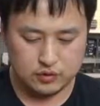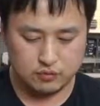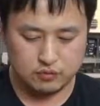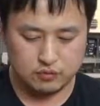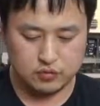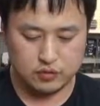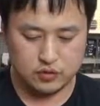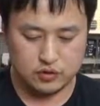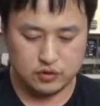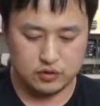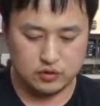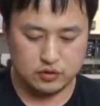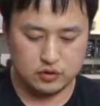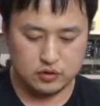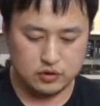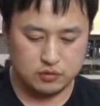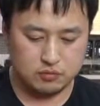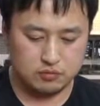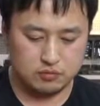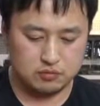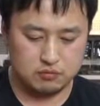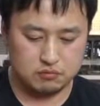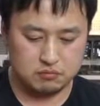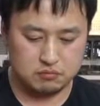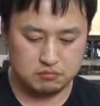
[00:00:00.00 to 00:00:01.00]
put on
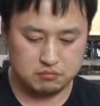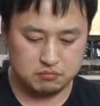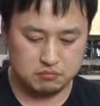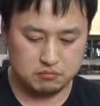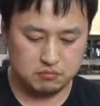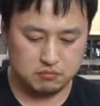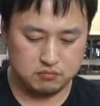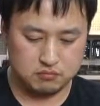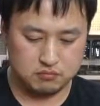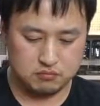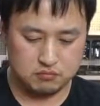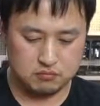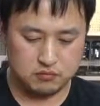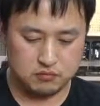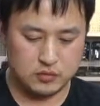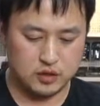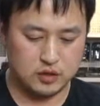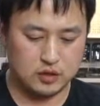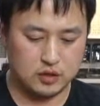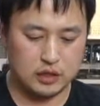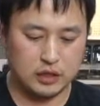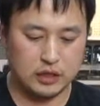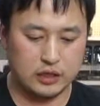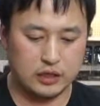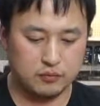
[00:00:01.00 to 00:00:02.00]
top
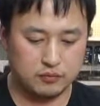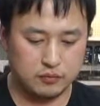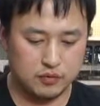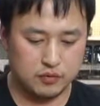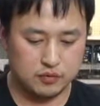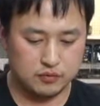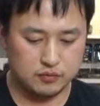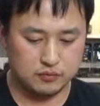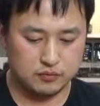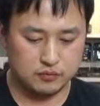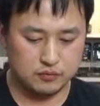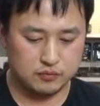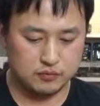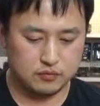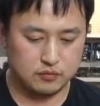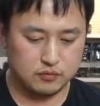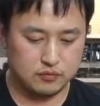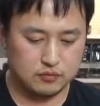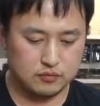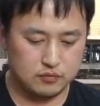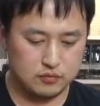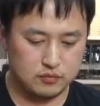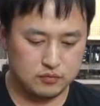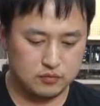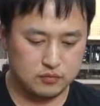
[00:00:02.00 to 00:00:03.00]
and clamp
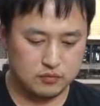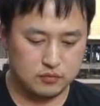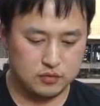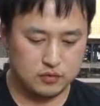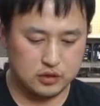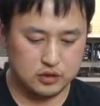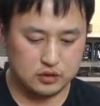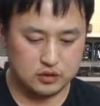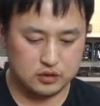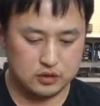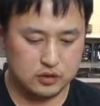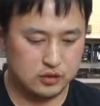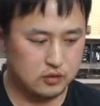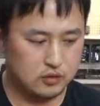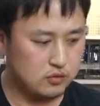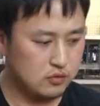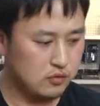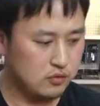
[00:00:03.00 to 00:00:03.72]
like so,